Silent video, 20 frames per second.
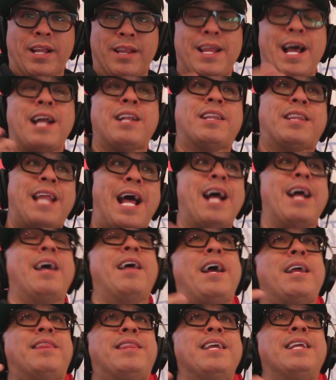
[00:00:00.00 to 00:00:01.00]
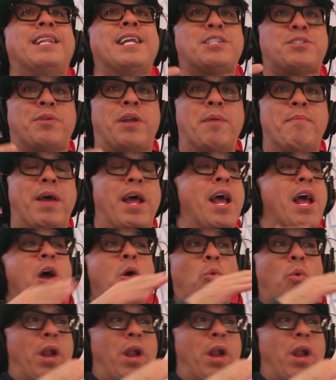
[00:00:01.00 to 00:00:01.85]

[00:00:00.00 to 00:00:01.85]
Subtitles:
Like that, I think that's what I meant.